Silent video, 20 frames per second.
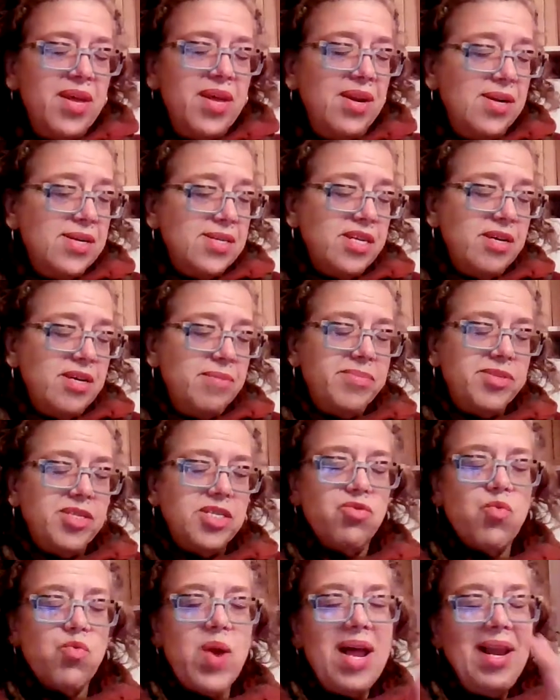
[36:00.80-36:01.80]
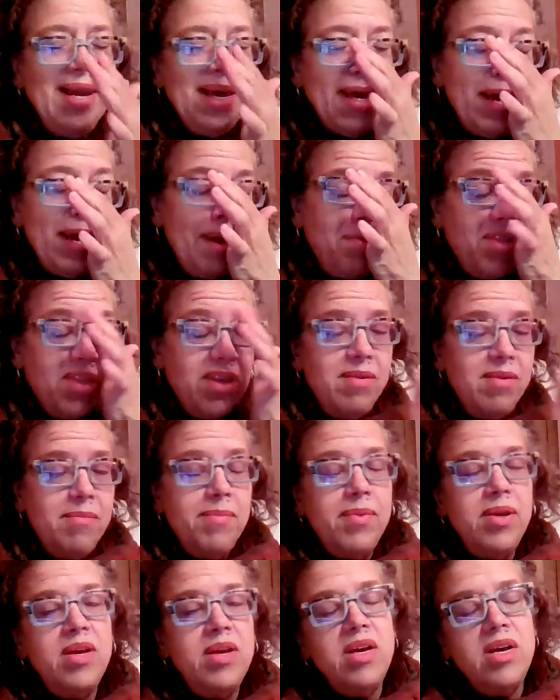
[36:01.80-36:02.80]
then an attempt to relegate
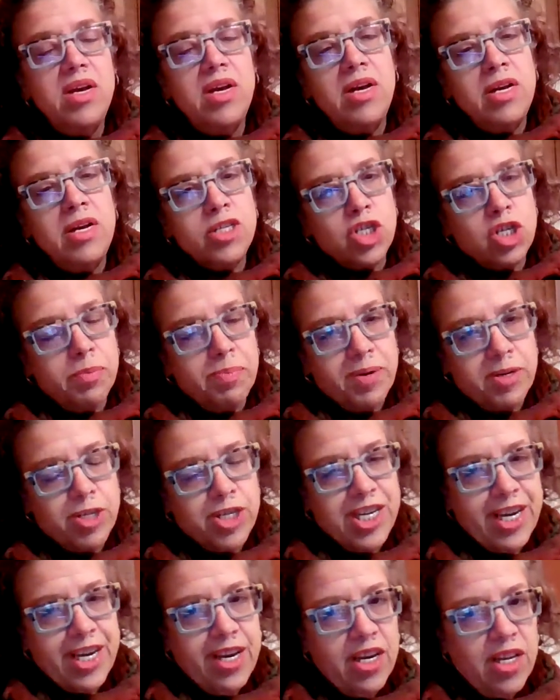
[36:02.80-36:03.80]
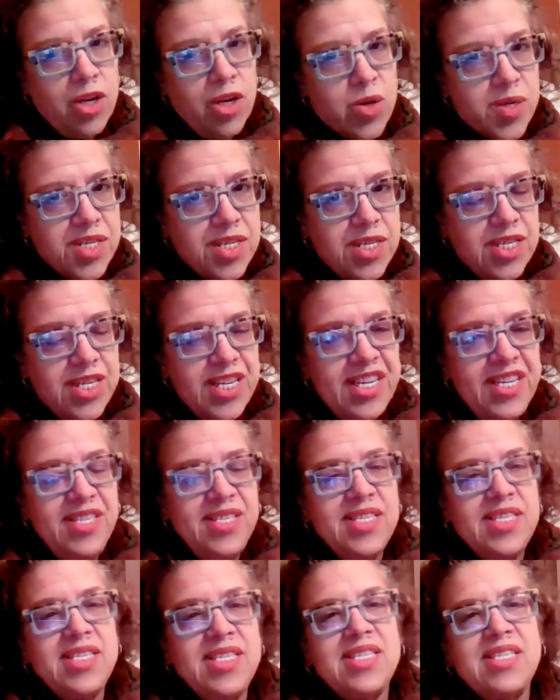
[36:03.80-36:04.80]
them to particular
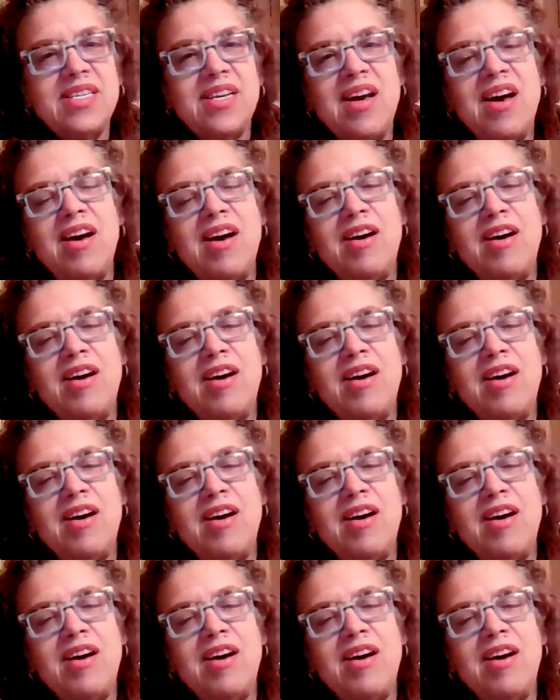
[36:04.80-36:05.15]
seats,